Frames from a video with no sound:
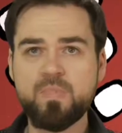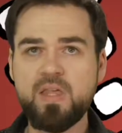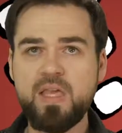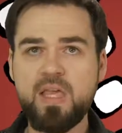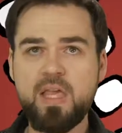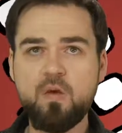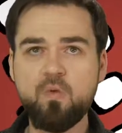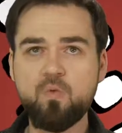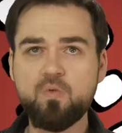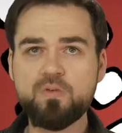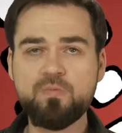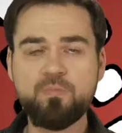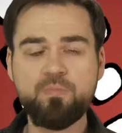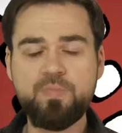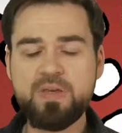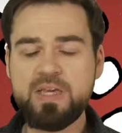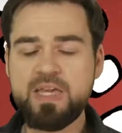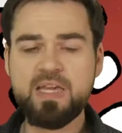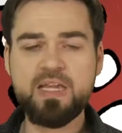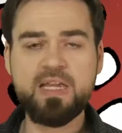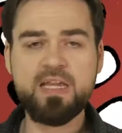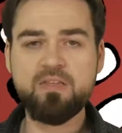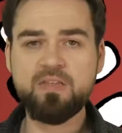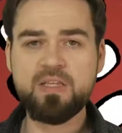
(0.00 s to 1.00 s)
It was
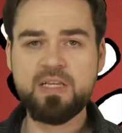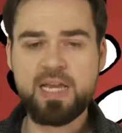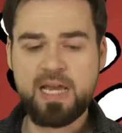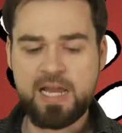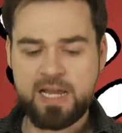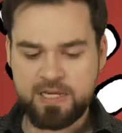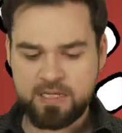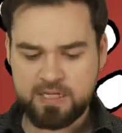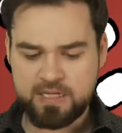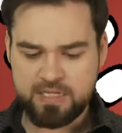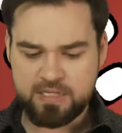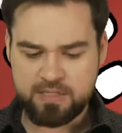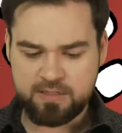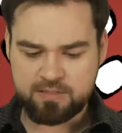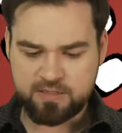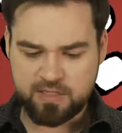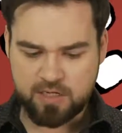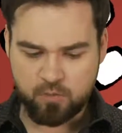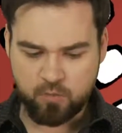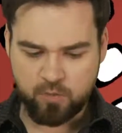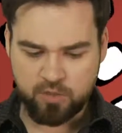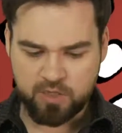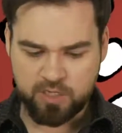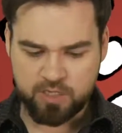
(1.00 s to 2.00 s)
big in the 90s. I
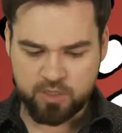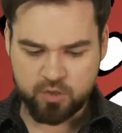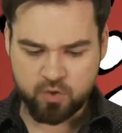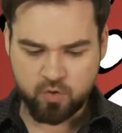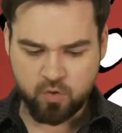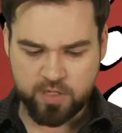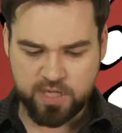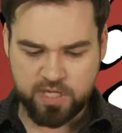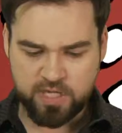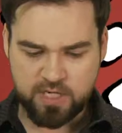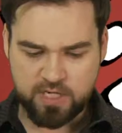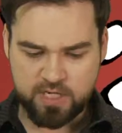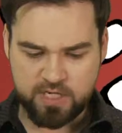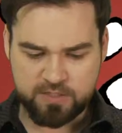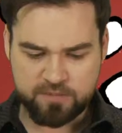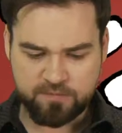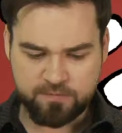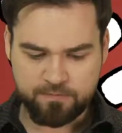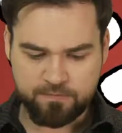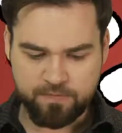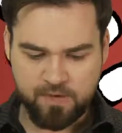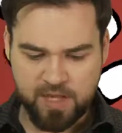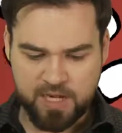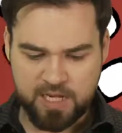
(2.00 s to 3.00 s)
really enjoy it. It's
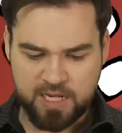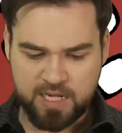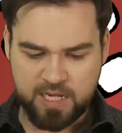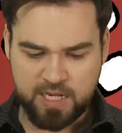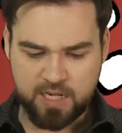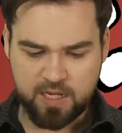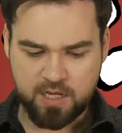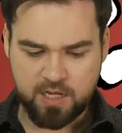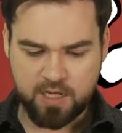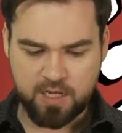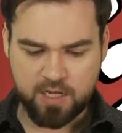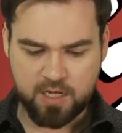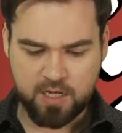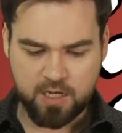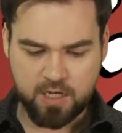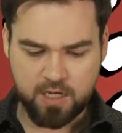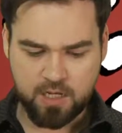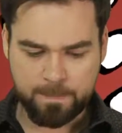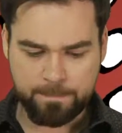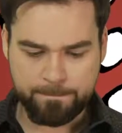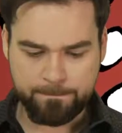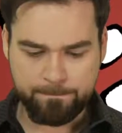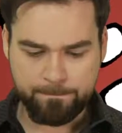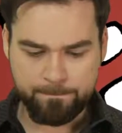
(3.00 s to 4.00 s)
funny,
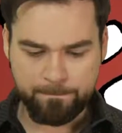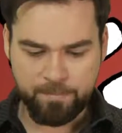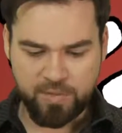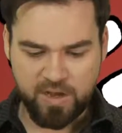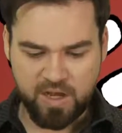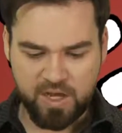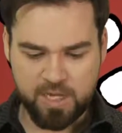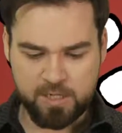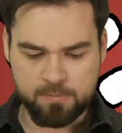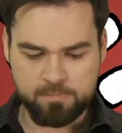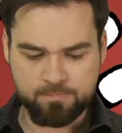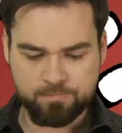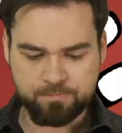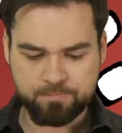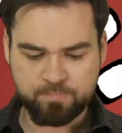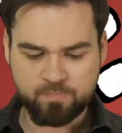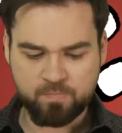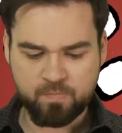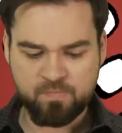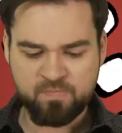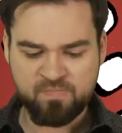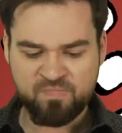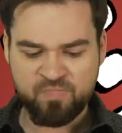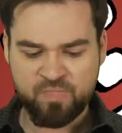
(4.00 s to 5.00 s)
but
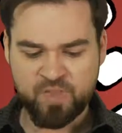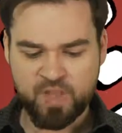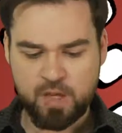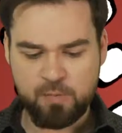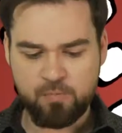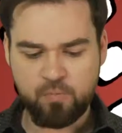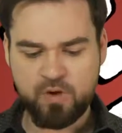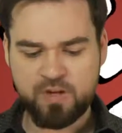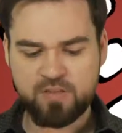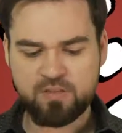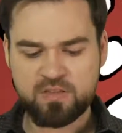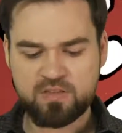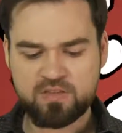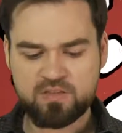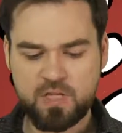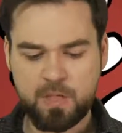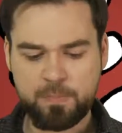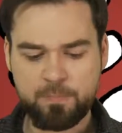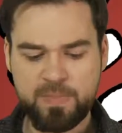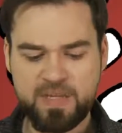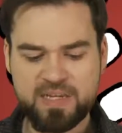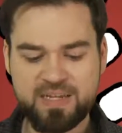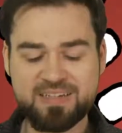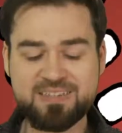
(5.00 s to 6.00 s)
I bring this
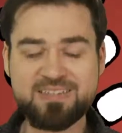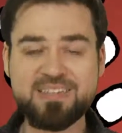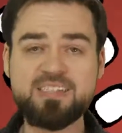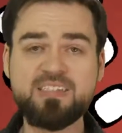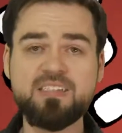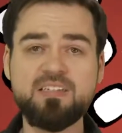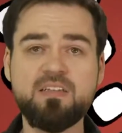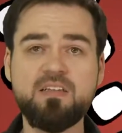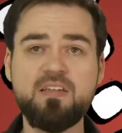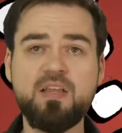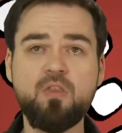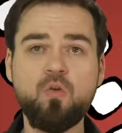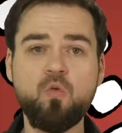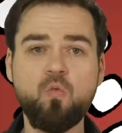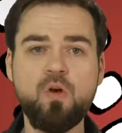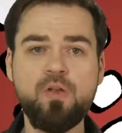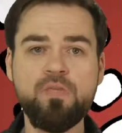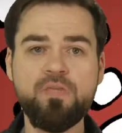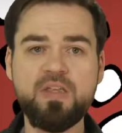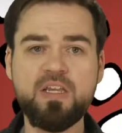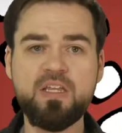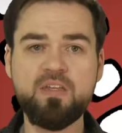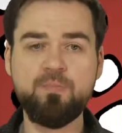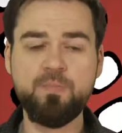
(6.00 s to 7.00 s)
up because this is another one
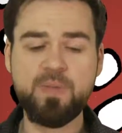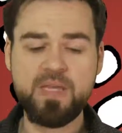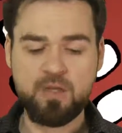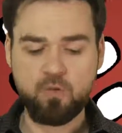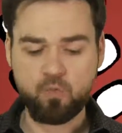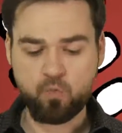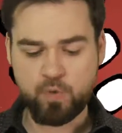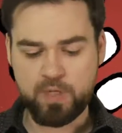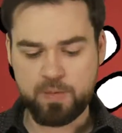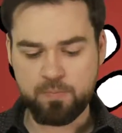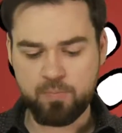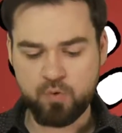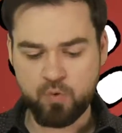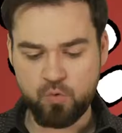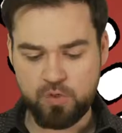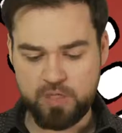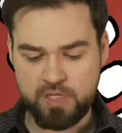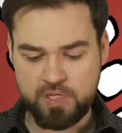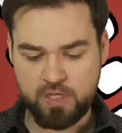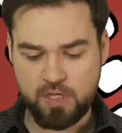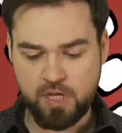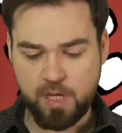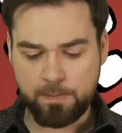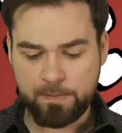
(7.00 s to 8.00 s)
that is being
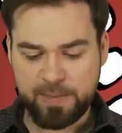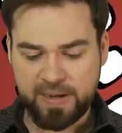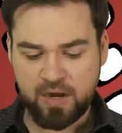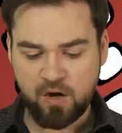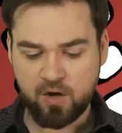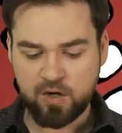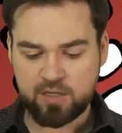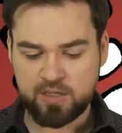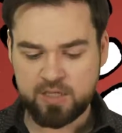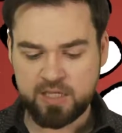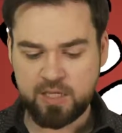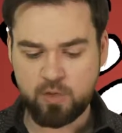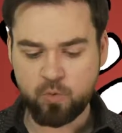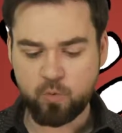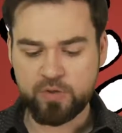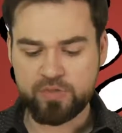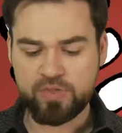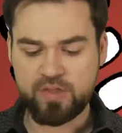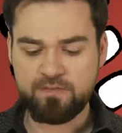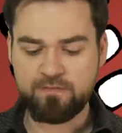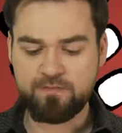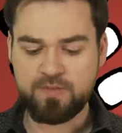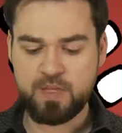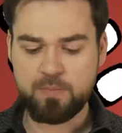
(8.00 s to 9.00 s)
rebooted, apparently with
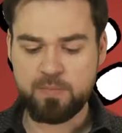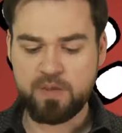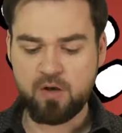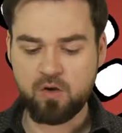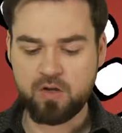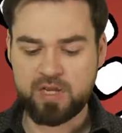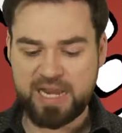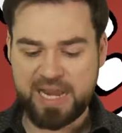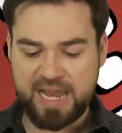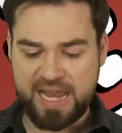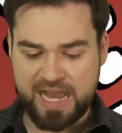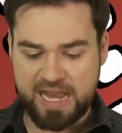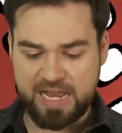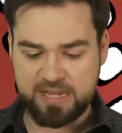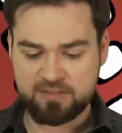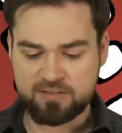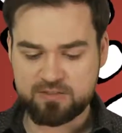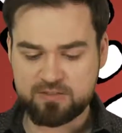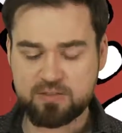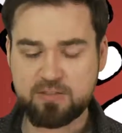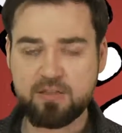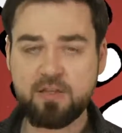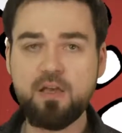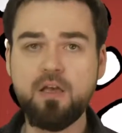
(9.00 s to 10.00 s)
a female
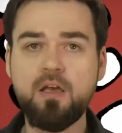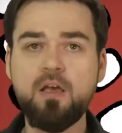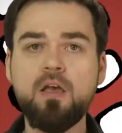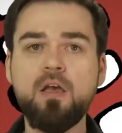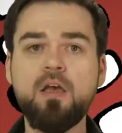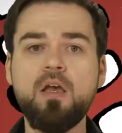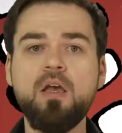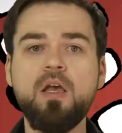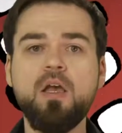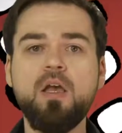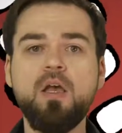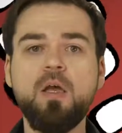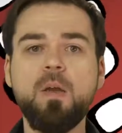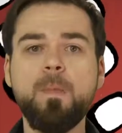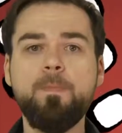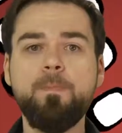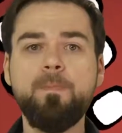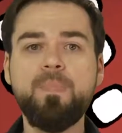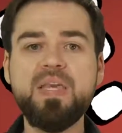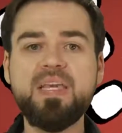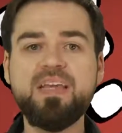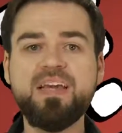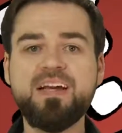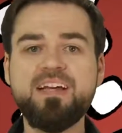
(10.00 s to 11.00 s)
cast.
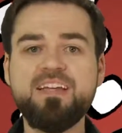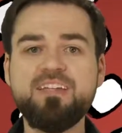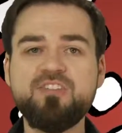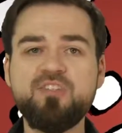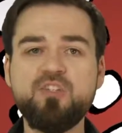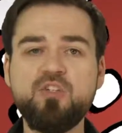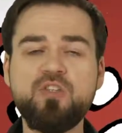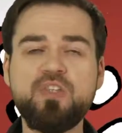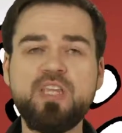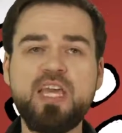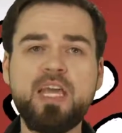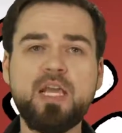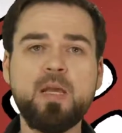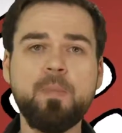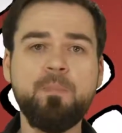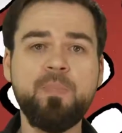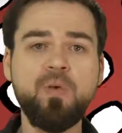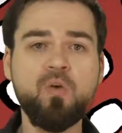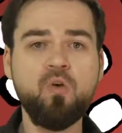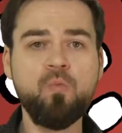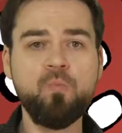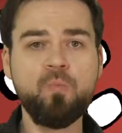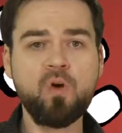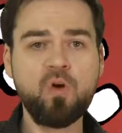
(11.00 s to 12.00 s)
Because you take a
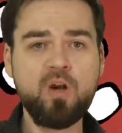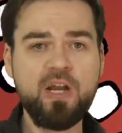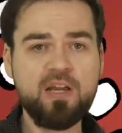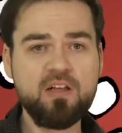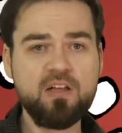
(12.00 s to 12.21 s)
Bill Murray